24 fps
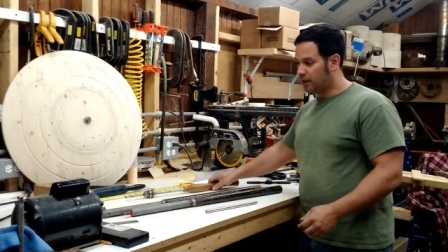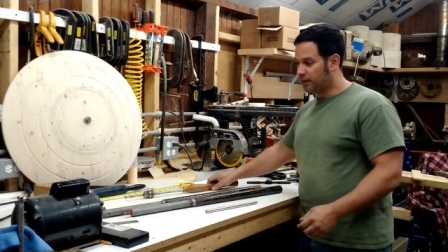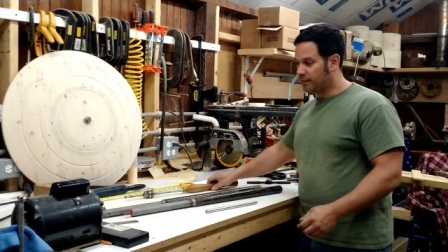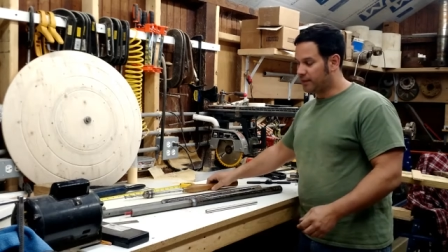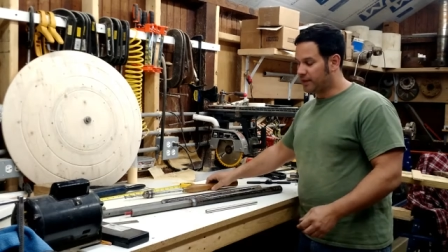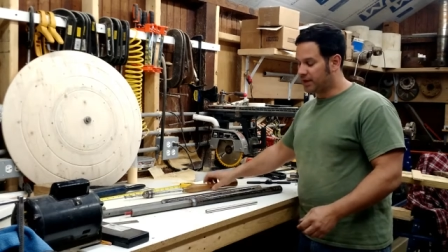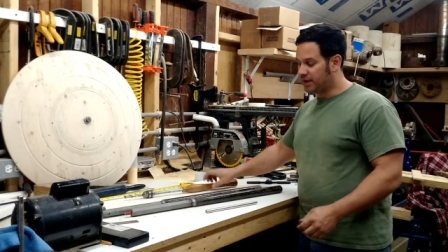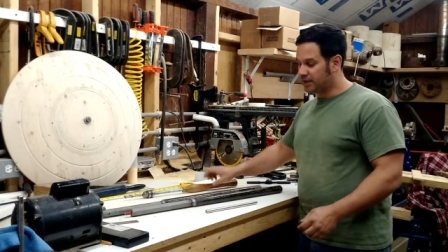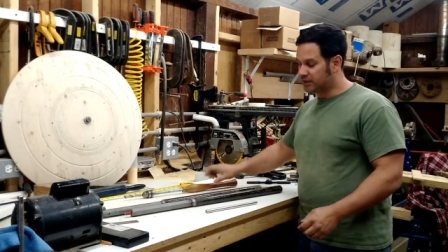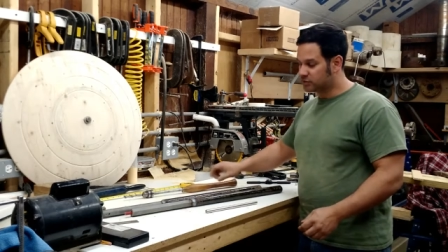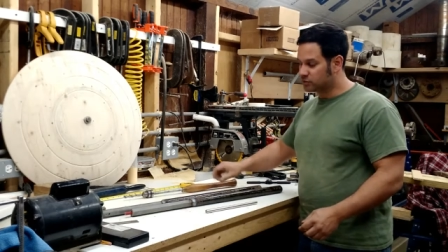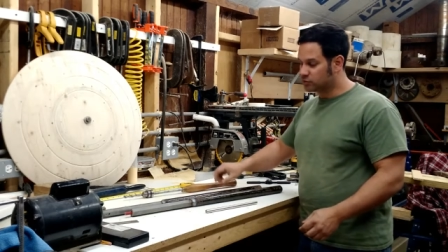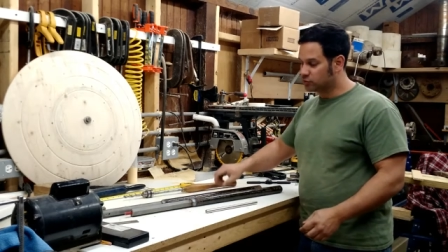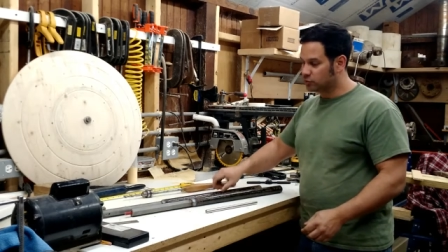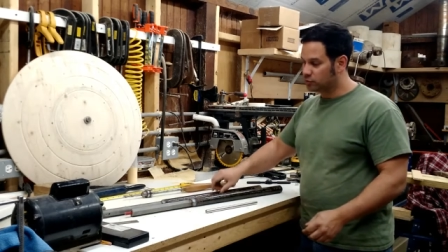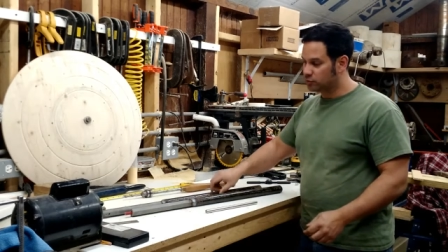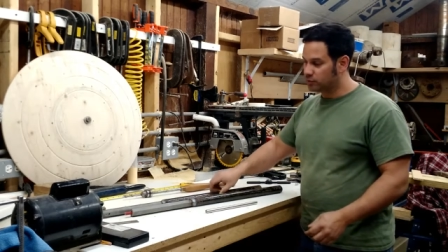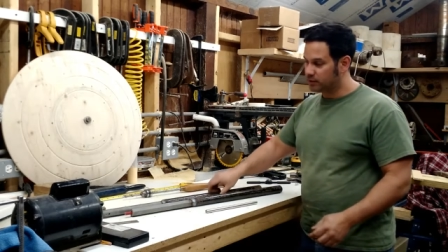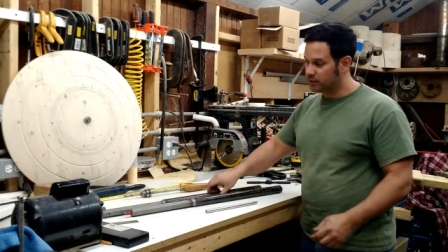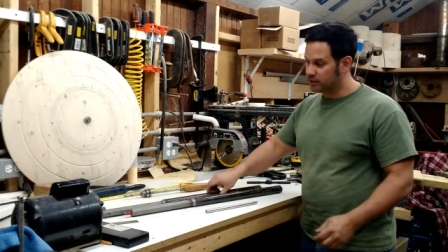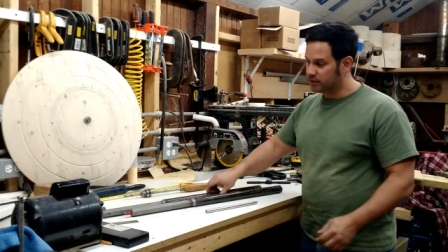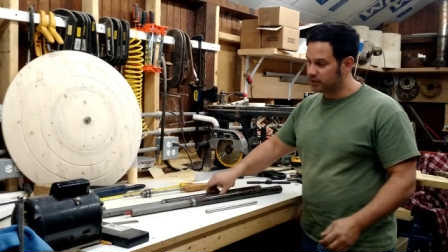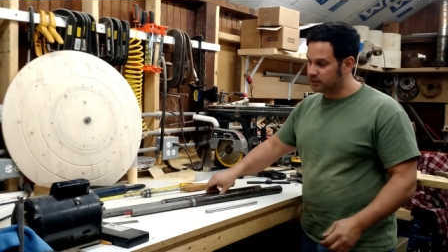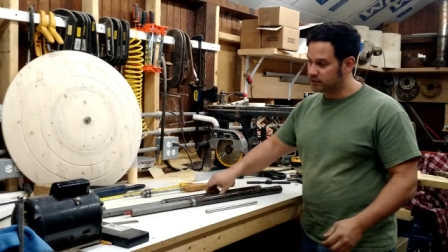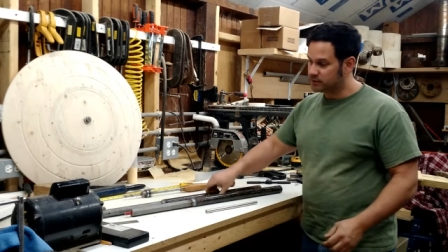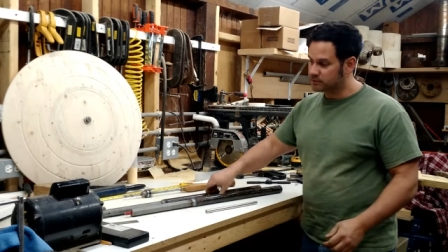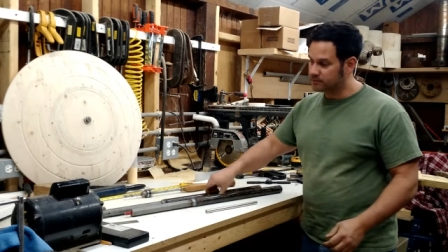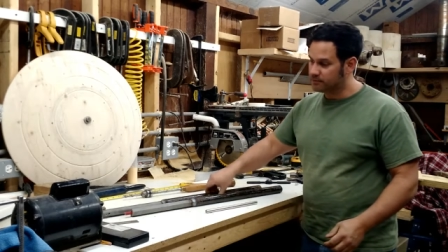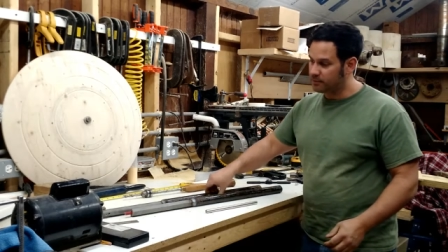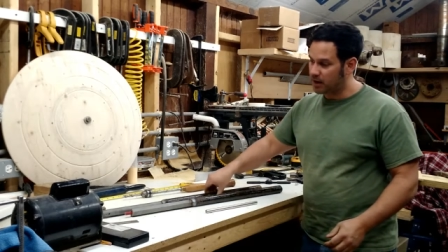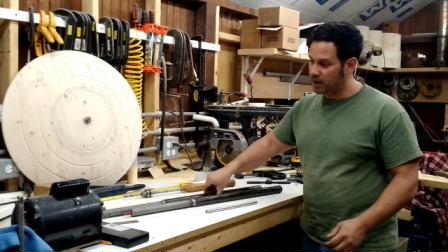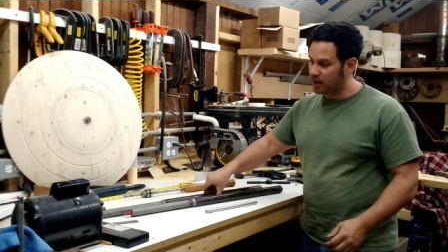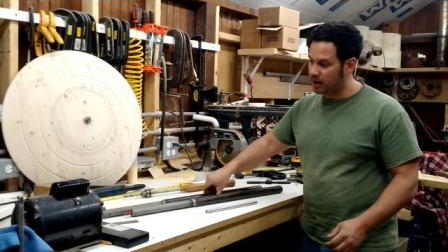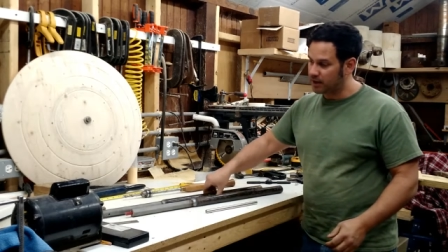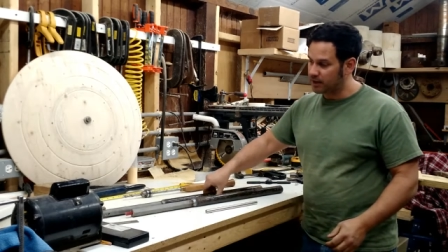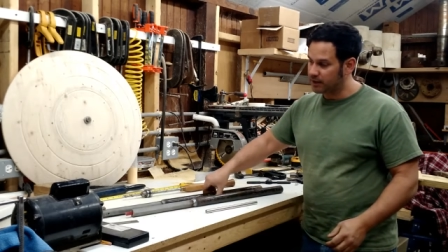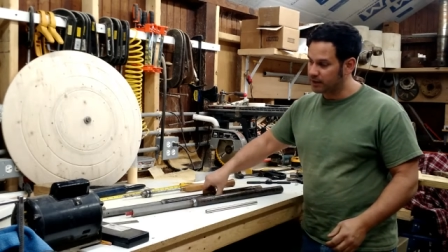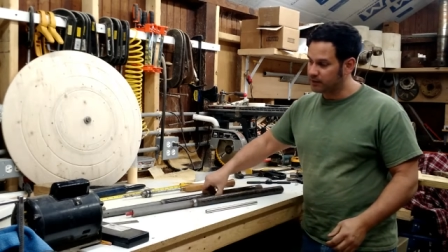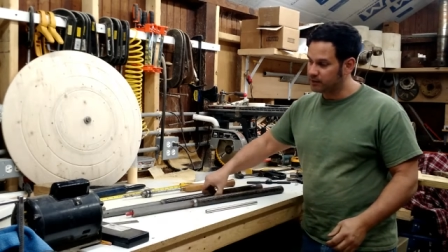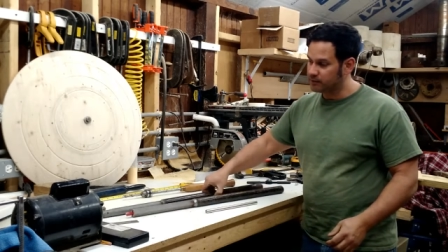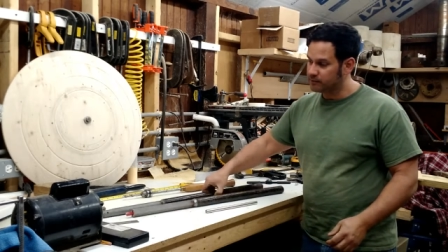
The next tool is my